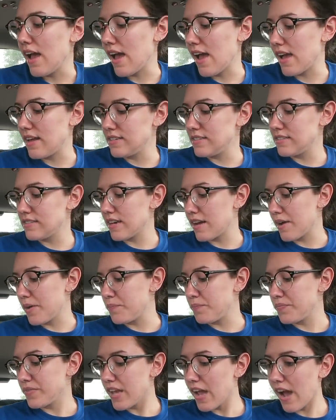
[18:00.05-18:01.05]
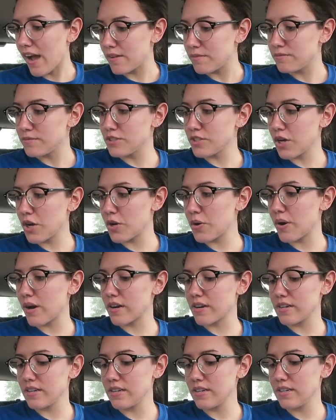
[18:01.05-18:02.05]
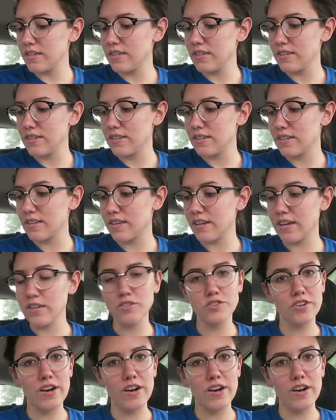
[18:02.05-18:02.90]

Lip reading: And yeah, so I'm gonna get